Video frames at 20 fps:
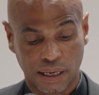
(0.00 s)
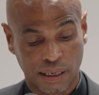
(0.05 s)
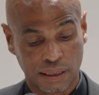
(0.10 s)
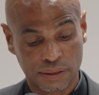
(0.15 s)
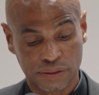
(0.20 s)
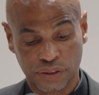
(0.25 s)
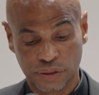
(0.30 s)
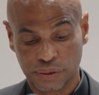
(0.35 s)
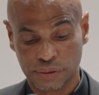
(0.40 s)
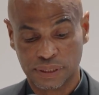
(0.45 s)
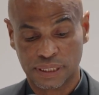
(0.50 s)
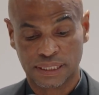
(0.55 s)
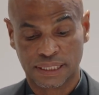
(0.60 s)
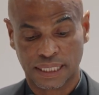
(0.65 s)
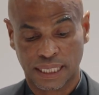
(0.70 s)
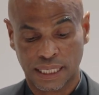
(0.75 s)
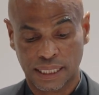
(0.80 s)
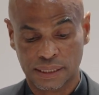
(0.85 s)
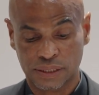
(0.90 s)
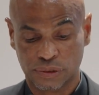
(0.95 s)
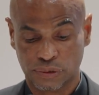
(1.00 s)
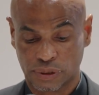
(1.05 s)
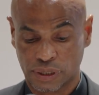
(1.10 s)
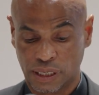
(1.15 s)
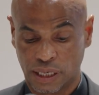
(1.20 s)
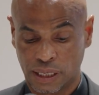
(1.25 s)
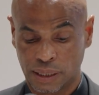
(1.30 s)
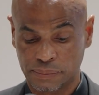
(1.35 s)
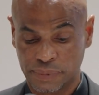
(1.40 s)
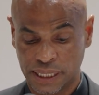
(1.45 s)
Although designed to
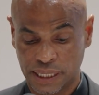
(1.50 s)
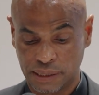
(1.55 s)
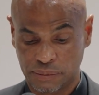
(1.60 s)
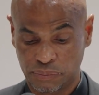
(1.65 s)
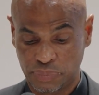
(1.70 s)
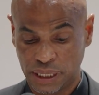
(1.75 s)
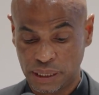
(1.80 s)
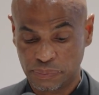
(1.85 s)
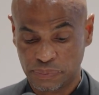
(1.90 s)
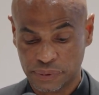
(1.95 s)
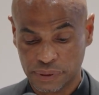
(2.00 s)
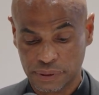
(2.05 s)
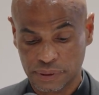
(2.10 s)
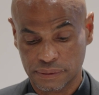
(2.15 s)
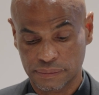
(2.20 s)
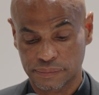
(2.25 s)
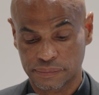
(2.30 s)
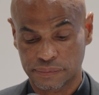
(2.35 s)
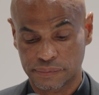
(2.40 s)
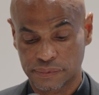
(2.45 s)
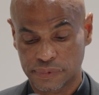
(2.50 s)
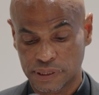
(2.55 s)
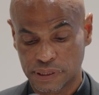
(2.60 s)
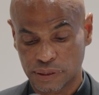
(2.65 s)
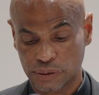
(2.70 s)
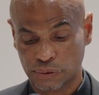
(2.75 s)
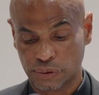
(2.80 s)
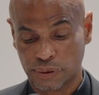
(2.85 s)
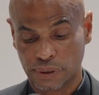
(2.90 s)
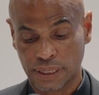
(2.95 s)
accommodate people
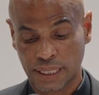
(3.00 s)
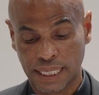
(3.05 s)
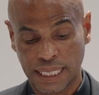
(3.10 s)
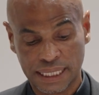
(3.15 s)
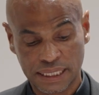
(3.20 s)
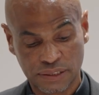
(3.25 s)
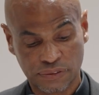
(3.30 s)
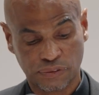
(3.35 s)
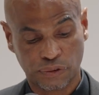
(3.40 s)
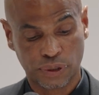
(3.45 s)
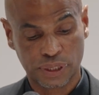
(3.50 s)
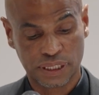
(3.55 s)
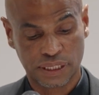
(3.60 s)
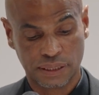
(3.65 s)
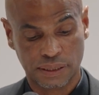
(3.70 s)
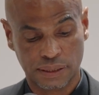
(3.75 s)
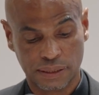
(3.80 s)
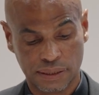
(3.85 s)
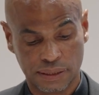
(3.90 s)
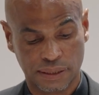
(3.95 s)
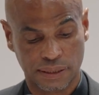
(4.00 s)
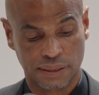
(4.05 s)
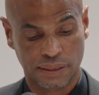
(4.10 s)
who are less fortunate,